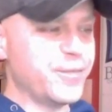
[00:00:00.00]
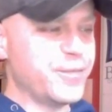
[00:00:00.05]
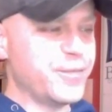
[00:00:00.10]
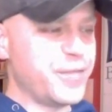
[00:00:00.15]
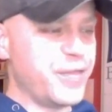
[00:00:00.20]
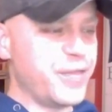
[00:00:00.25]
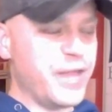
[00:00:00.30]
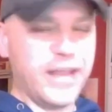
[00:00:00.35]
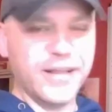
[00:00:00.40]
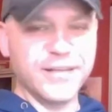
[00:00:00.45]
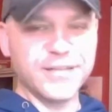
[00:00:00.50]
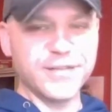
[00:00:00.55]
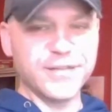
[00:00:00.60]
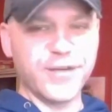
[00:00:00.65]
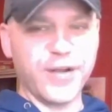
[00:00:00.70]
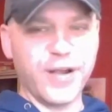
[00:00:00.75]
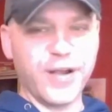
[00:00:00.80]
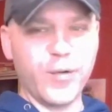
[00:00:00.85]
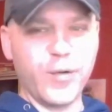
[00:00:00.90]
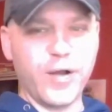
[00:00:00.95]
things
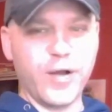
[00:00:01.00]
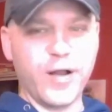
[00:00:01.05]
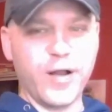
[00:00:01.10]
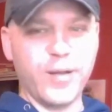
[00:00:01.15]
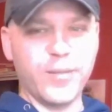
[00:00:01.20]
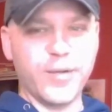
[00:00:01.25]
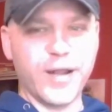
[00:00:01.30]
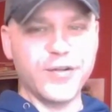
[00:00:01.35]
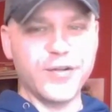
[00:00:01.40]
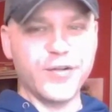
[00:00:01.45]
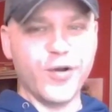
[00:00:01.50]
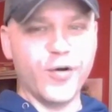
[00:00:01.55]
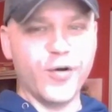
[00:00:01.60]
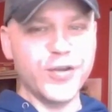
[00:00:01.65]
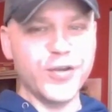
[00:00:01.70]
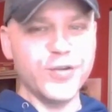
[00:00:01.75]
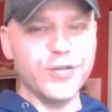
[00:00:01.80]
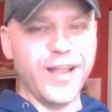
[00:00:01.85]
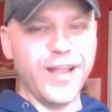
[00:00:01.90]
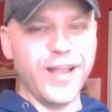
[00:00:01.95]
very well, but I know
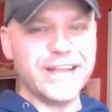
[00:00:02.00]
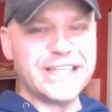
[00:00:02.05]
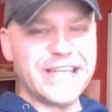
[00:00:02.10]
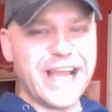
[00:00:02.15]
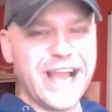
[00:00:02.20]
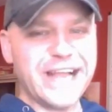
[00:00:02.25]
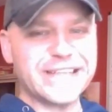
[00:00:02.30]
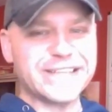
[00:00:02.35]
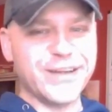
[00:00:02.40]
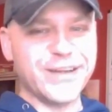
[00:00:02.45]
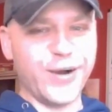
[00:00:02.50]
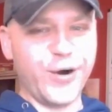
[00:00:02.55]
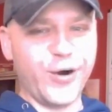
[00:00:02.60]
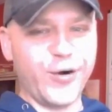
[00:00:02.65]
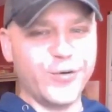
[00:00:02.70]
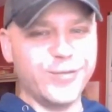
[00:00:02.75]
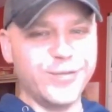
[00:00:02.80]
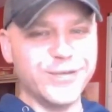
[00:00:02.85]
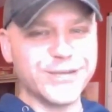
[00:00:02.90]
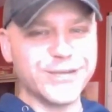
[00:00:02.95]
you like
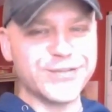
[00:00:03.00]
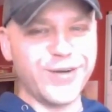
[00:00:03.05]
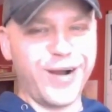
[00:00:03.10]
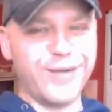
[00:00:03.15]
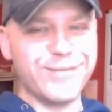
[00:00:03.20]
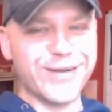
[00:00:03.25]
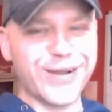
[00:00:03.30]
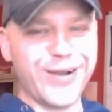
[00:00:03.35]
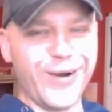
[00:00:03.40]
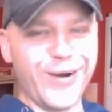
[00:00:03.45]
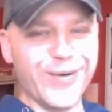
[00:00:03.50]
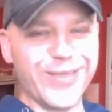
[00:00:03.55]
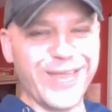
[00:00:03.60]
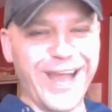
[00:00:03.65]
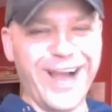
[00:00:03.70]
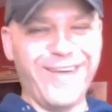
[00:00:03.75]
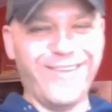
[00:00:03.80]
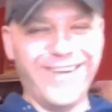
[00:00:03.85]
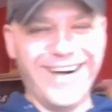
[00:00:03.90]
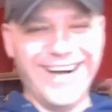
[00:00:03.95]
TaxDome, so I'm going to go with that
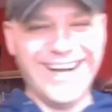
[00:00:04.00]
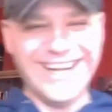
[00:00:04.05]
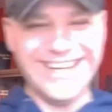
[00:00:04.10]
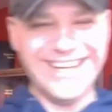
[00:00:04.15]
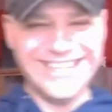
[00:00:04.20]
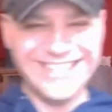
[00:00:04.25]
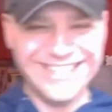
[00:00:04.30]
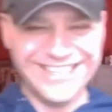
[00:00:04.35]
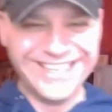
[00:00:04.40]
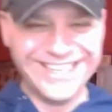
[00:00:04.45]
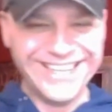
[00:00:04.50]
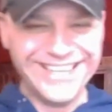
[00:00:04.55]
one.